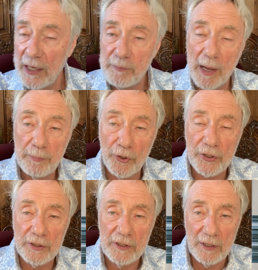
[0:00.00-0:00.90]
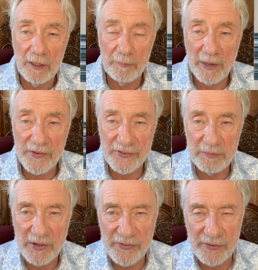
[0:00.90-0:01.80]
my book, Principe
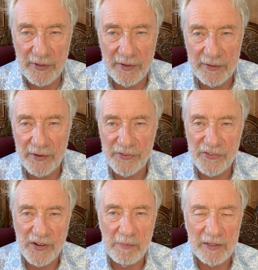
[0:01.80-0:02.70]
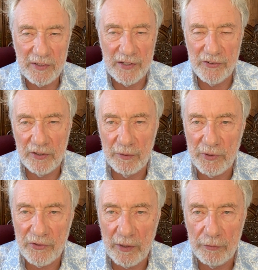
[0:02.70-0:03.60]
des systèmes intelligents,
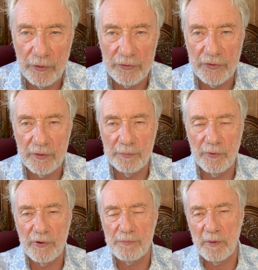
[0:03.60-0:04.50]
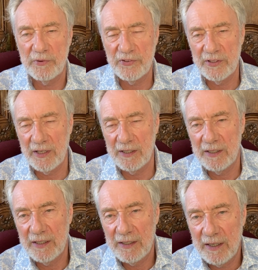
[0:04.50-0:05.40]
which I wrote and was published in
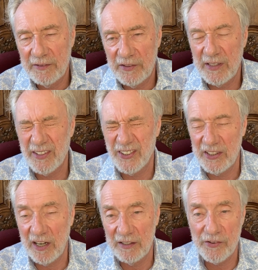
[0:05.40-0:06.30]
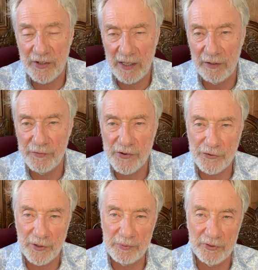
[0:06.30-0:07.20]
1989 as a kind of
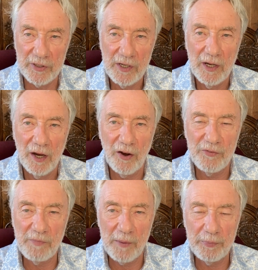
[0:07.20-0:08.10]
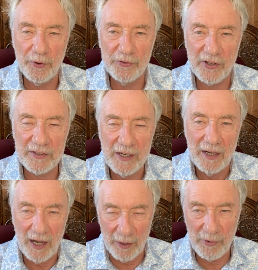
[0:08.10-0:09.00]
description of my project,
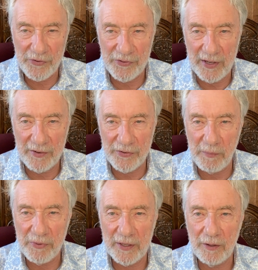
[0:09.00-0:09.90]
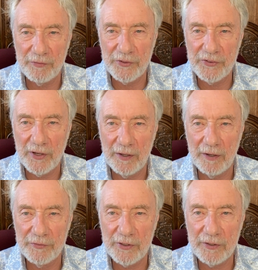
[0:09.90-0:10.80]
I was saying something of
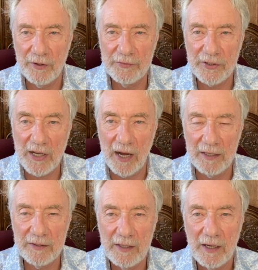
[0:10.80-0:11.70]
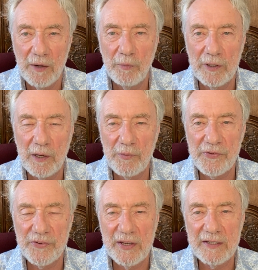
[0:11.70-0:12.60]
the kind when I was
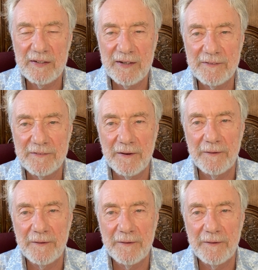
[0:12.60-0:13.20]
saying that